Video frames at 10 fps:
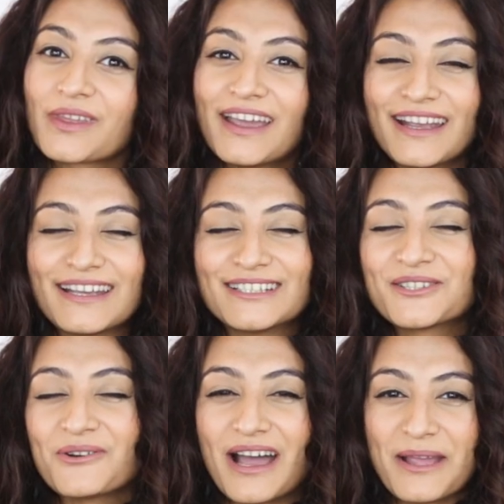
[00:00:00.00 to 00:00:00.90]
Hi guys,
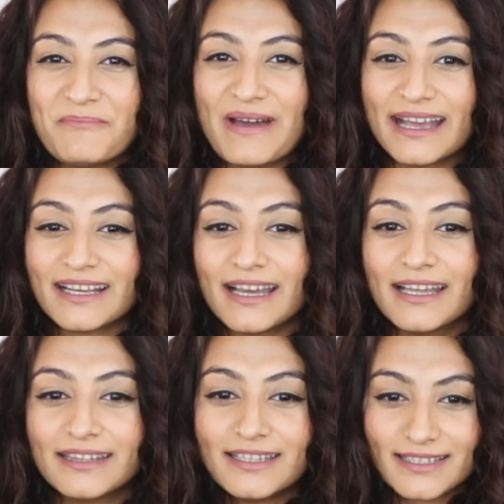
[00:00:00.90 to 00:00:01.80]
so I'm back
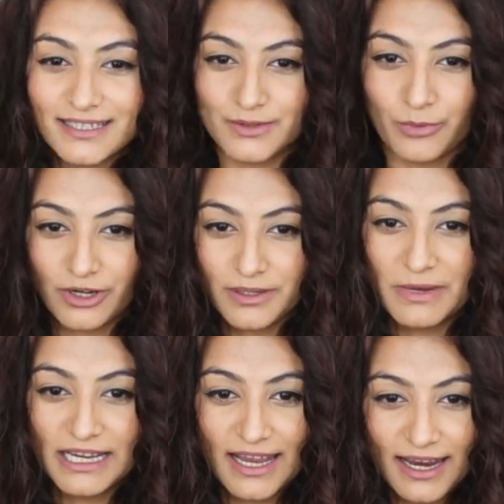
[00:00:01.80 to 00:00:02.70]
and this is what
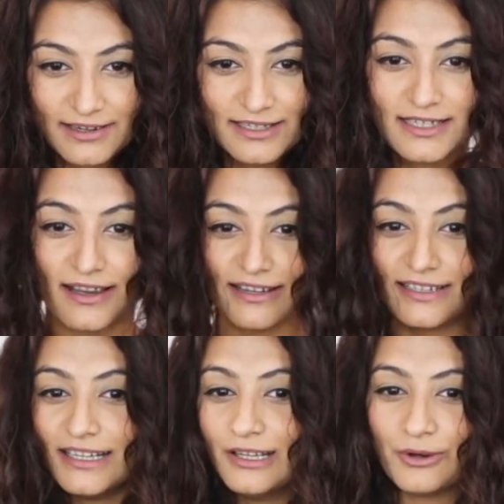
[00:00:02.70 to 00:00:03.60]
my hair is
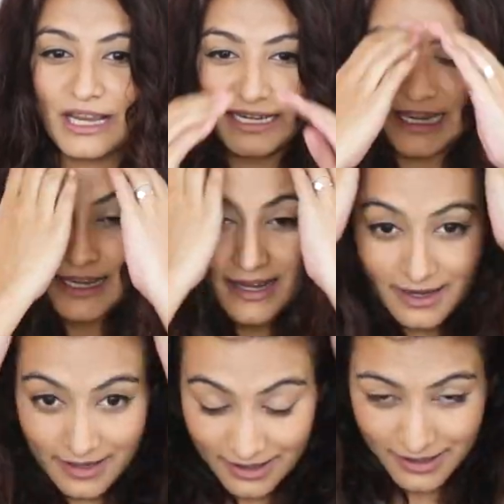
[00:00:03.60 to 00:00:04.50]
currently looking like.
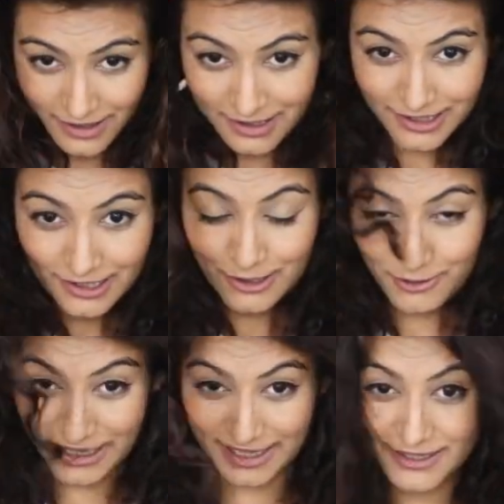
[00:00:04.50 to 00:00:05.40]

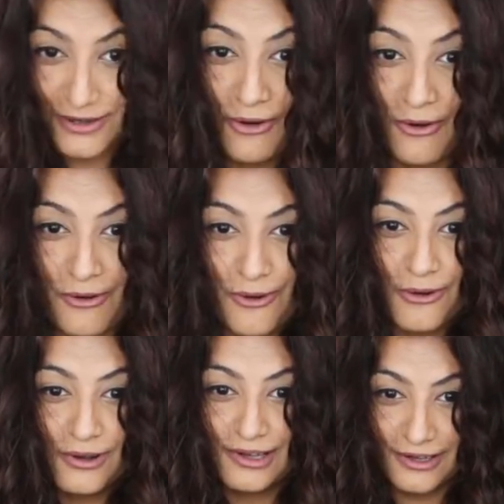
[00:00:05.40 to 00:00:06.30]
Look at
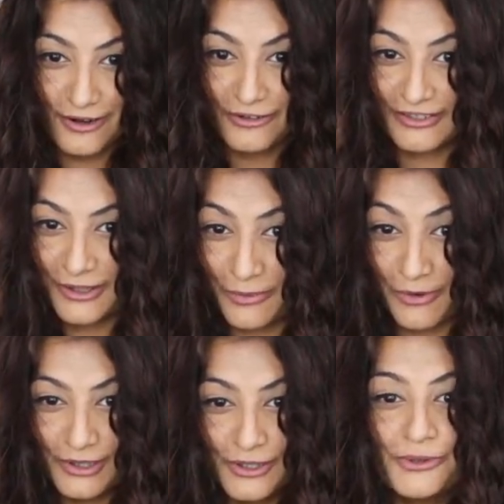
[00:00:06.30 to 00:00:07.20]
all of the
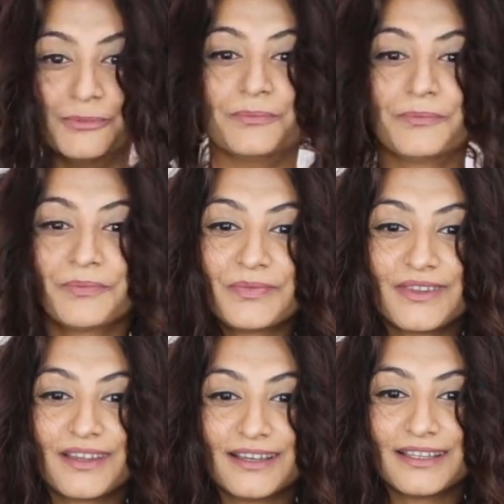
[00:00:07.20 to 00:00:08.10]
volume
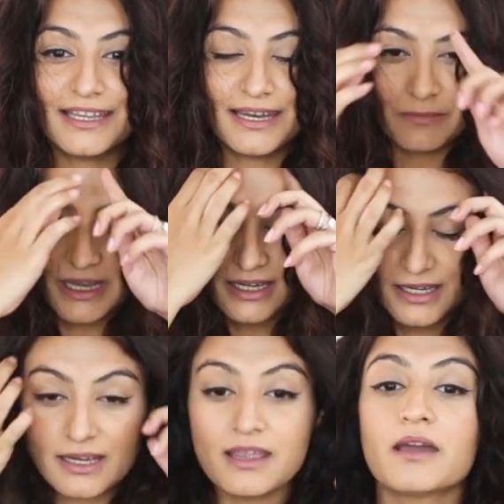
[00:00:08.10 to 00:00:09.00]
that I'm
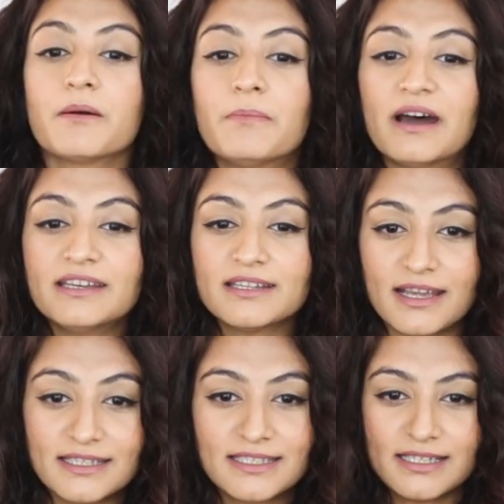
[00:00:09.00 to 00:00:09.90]
getting, but
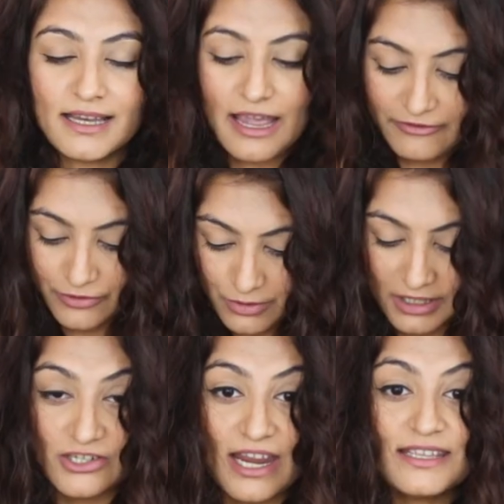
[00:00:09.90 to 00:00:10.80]
I still have to
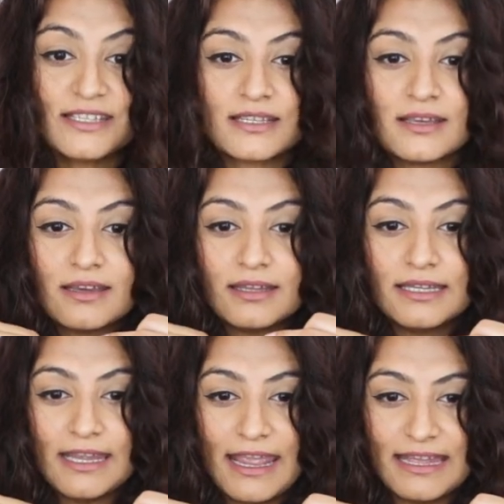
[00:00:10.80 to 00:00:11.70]
address
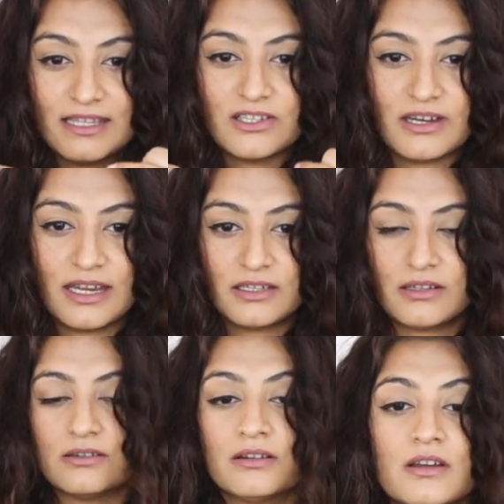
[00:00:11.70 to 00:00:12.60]
the ends right
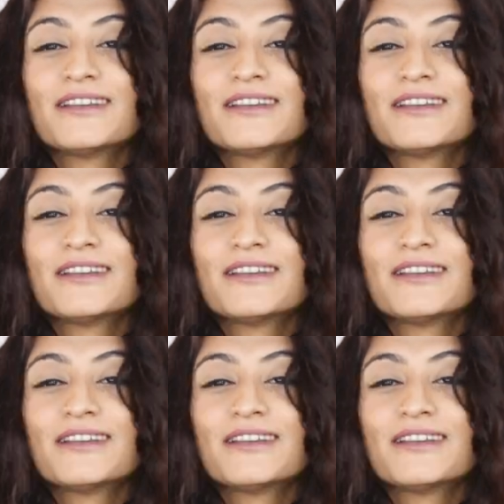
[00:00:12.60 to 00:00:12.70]
here.